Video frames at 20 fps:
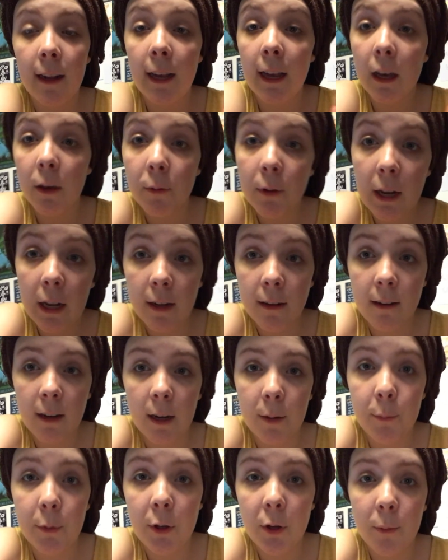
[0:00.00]
I haven't had
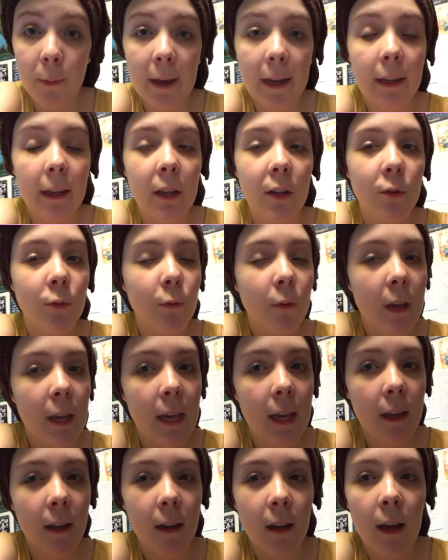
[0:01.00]
time to go back and
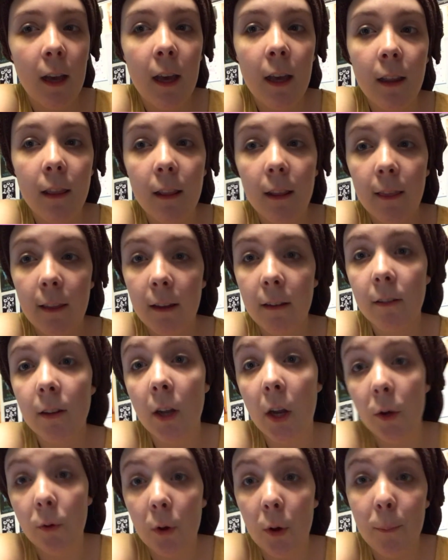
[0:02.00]
read the things
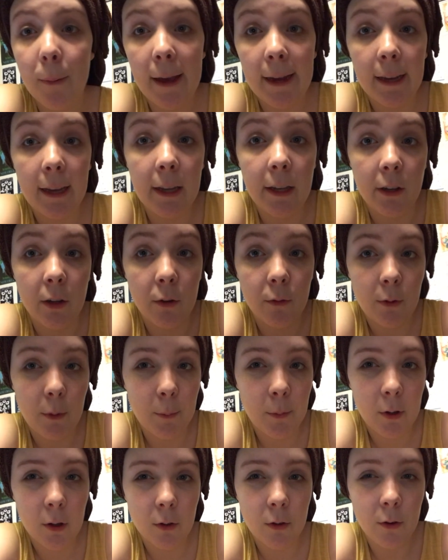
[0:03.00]
that I wrote back in
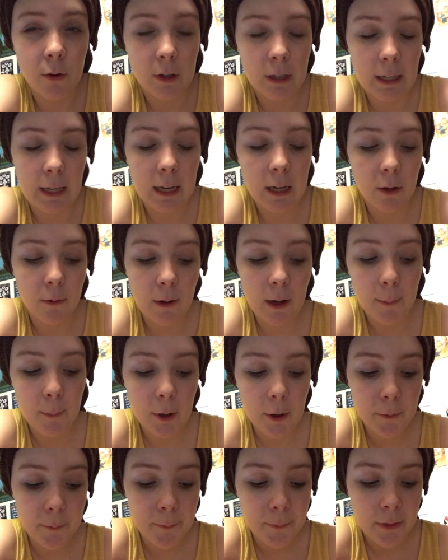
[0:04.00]
November during
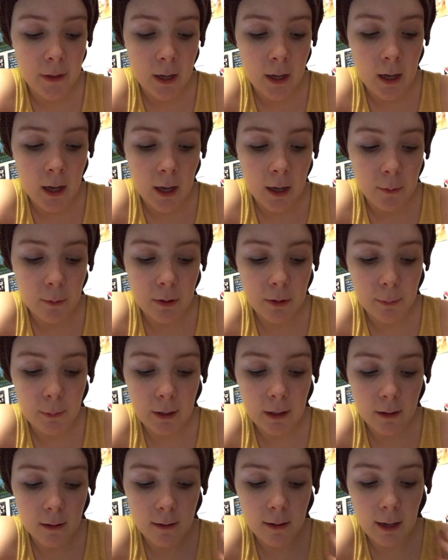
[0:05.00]
NaNoWriMo, which
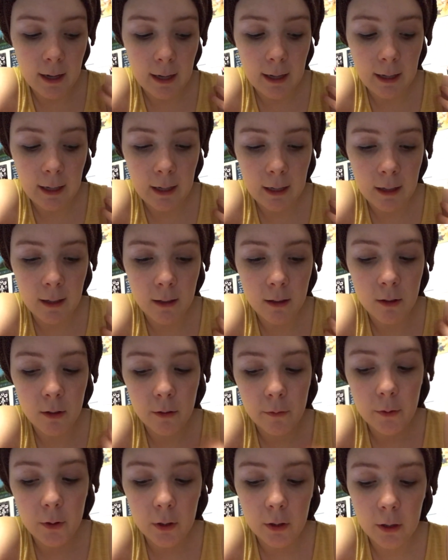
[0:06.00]
means I
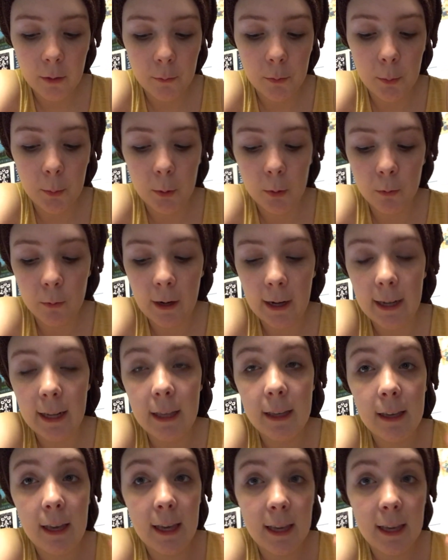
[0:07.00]
don't feel comfortable writing